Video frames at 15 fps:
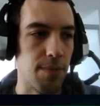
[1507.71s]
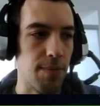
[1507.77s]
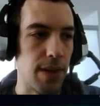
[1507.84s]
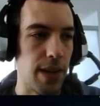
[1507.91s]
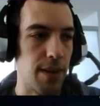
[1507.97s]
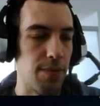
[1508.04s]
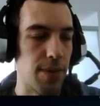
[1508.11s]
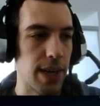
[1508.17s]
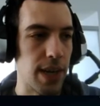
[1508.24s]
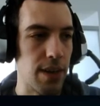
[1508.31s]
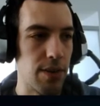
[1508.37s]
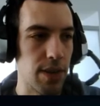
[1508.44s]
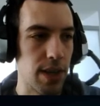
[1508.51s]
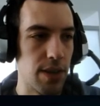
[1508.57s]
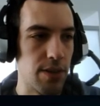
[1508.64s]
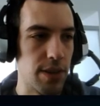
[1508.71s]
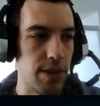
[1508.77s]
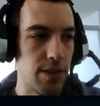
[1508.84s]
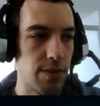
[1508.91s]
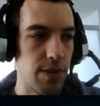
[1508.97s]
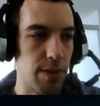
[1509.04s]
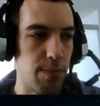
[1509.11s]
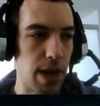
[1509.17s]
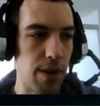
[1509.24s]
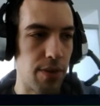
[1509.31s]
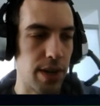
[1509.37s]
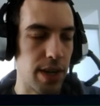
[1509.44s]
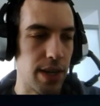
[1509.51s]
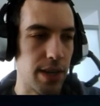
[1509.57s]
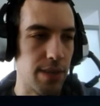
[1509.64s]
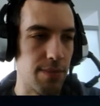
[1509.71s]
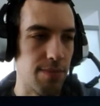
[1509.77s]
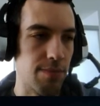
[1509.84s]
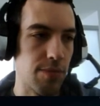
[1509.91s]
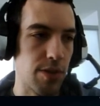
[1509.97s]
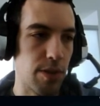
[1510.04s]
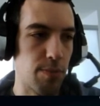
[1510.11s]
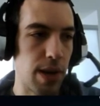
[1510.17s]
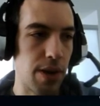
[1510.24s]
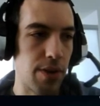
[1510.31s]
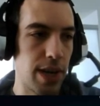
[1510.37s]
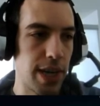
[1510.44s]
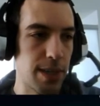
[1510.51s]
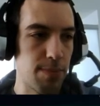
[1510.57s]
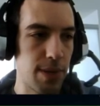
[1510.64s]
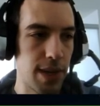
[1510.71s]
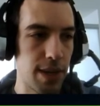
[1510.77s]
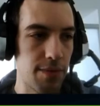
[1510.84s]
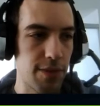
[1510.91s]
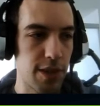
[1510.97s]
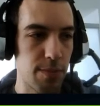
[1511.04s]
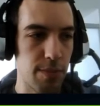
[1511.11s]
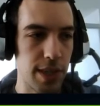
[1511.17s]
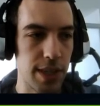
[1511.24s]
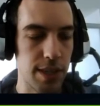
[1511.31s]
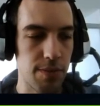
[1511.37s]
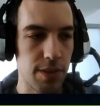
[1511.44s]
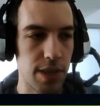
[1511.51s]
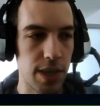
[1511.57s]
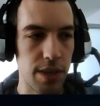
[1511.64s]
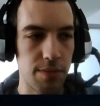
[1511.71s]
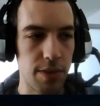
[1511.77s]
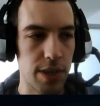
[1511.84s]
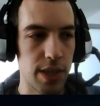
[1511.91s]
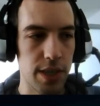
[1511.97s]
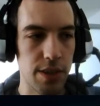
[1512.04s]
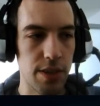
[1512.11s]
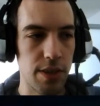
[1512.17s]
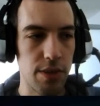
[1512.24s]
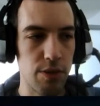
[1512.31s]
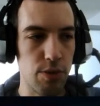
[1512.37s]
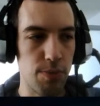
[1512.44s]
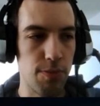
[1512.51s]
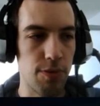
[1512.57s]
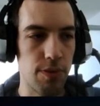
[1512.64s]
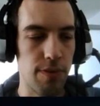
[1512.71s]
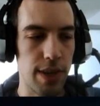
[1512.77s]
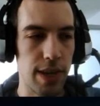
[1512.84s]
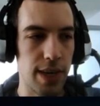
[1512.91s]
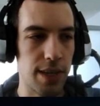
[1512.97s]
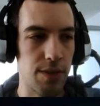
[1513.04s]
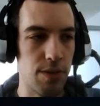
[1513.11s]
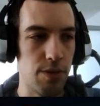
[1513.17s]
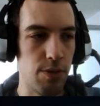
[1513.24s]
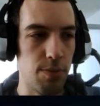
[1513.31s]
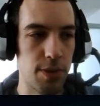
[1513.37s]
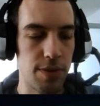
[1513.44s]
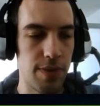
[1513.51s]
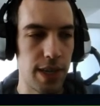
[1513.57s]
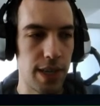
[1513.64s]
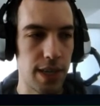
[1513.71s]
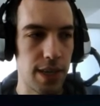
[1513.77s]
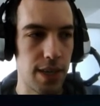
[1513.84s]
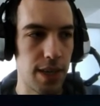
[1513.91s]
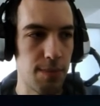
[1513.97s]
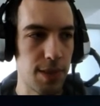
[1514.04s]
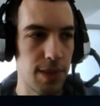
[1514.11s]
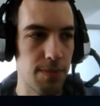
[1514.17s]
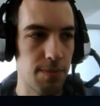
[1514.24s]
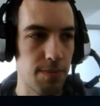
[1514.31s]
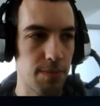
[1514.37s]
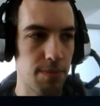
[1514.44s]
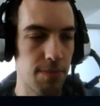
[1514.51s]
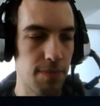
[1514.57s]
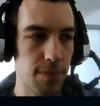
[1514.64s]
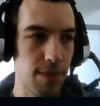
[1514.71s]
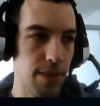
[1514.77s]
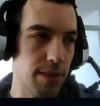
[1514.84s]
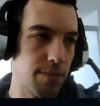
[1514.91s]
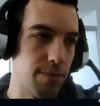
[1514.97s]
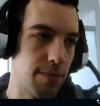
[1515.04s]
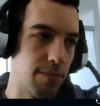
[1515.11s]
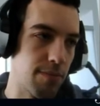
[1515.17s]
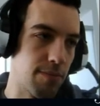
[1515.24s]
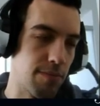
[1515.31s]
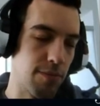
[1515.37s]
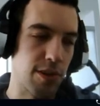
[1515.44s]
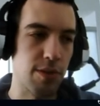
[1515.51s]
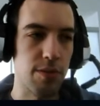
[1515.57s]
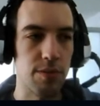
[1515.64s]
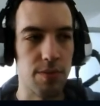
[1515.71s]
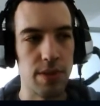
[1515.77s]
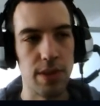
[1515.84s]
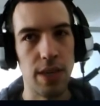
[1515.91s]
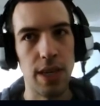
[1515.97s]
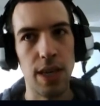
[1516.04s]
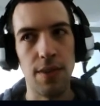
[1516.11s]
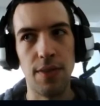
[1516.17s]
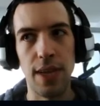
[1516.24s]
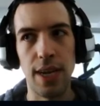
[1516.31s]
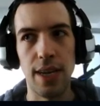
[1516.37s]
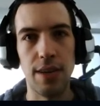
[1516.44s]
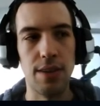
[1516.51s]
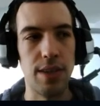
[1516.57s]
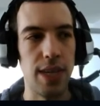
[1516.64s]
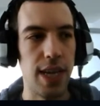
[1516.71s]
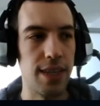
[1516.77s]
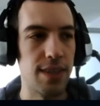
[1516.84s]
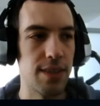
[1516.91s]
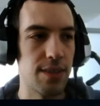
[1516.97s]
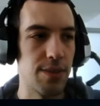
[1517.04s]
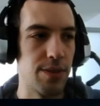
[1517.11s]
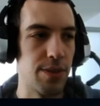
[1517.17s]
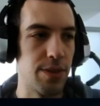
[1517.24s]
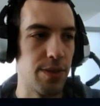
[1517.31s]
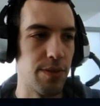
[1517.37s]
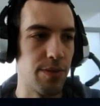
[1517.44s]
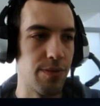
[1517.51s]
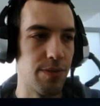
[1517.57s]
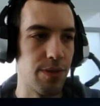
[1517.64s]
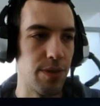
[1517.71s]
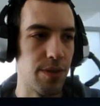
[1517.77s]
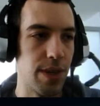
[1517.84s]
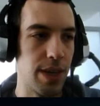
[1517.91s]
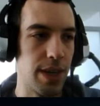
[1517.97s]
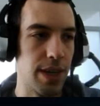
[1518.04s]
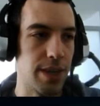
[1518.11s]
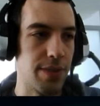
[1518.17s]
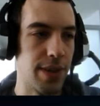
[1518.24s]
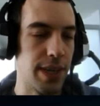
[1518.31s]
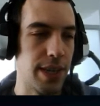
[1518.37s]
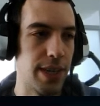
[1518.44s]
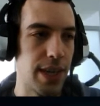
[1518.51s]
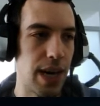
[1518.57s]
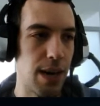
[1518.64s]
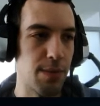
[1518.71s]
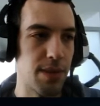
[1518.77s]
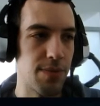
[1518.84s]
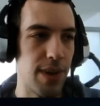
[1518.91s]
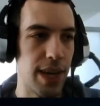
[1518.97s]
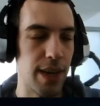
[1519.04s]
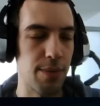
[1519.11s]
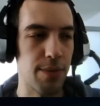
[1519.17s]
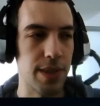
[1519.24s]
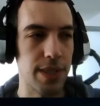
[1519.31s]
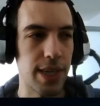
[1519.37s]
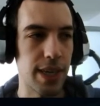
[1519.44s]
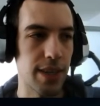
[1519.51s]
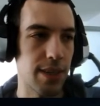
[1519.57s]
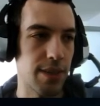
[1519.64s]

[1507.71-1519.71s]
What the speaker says: we can now go into the non-parallelized part, which means we're just going to loop through that loop 20 times, which then nets to 20 times waiting 1 second,